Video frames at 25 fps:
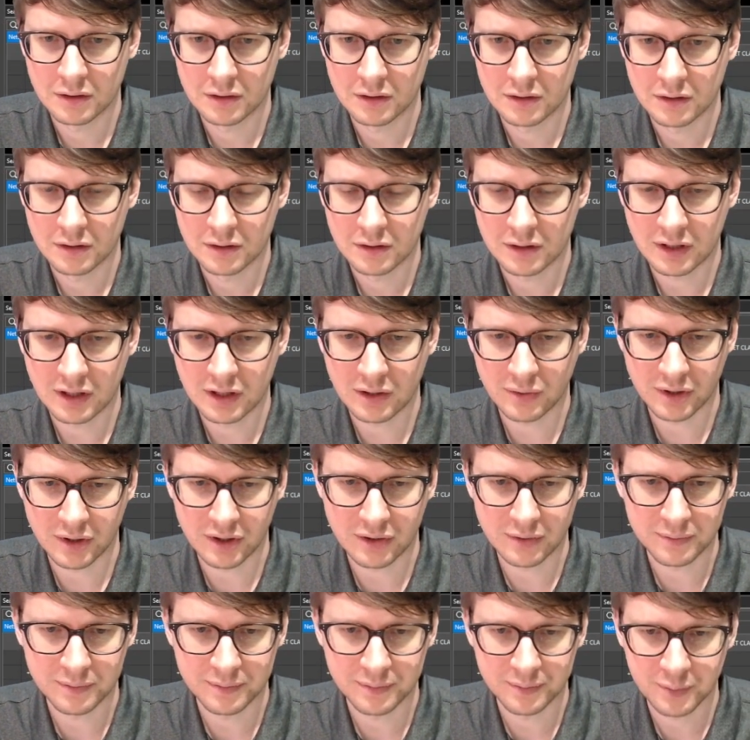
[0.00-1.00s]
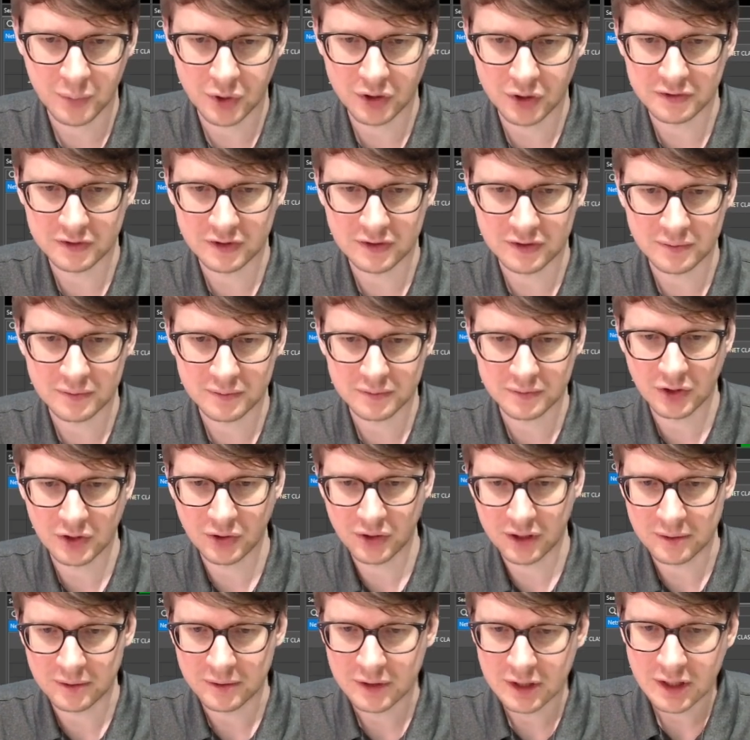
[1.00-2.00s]
There we go. Perfect.
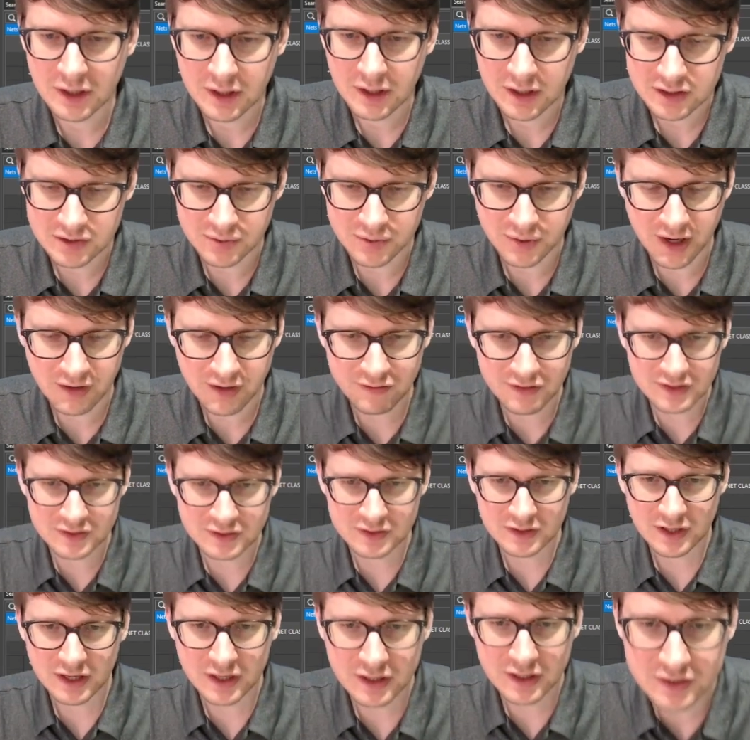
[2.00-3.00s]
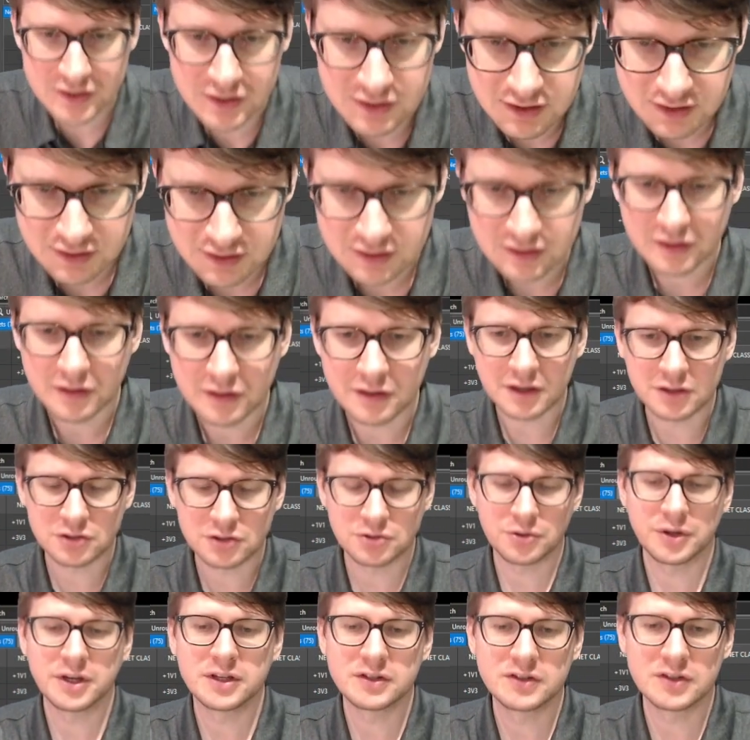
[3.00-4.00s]
Okay. So I have these nice thick
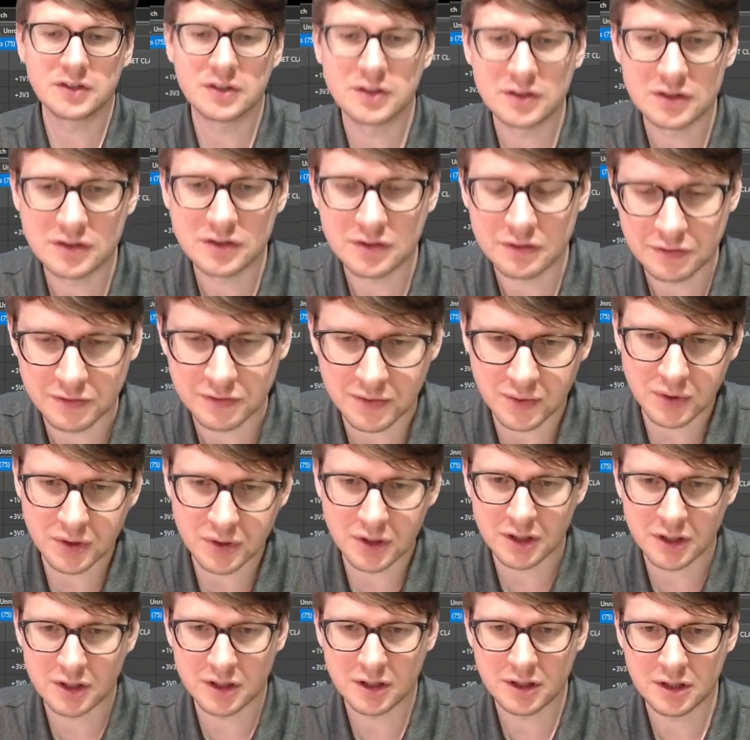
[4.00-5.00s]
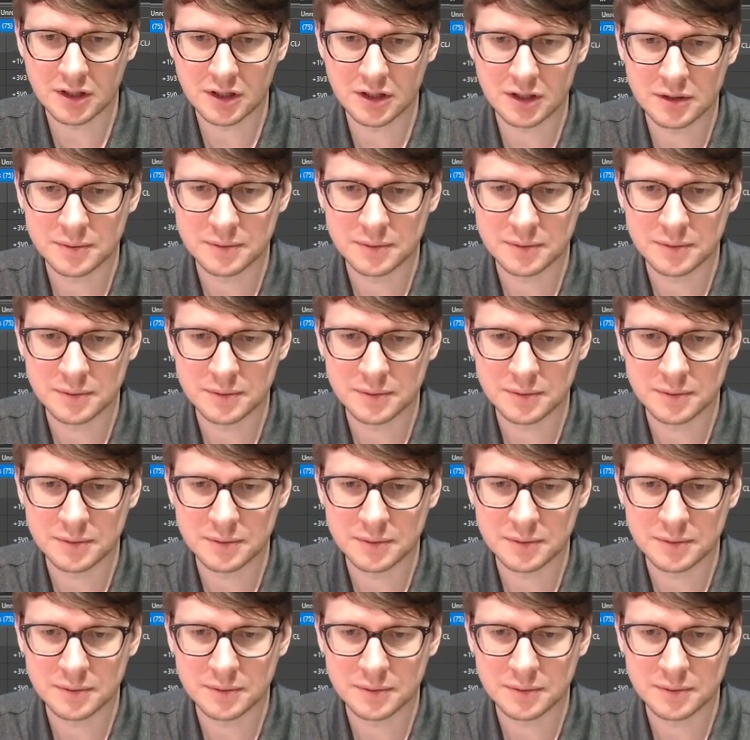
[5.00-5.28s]
traces for our